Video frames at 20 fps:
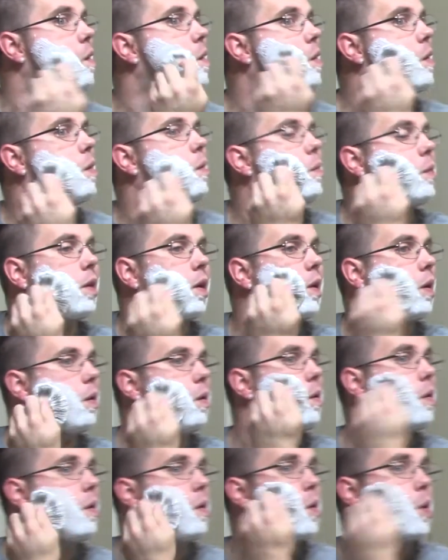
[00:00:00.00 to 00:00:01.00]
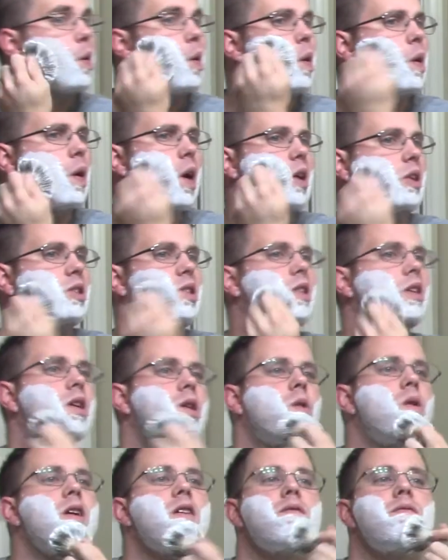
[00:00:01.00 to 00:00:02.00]
There we go. I didn't get
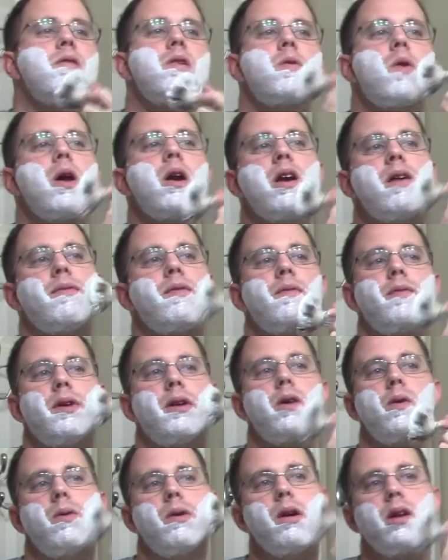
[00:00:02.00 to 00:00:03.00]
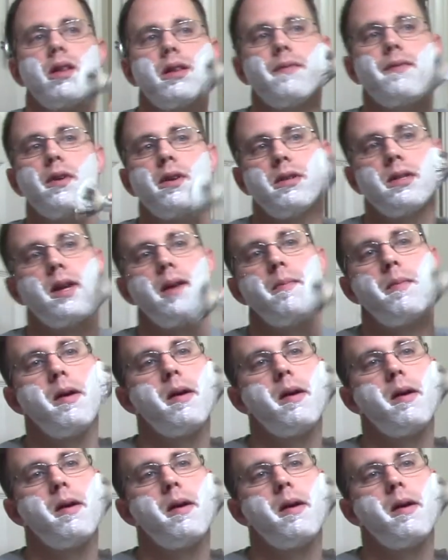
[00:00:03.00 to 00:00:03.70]
quite, a, quite enough of a load on the first time.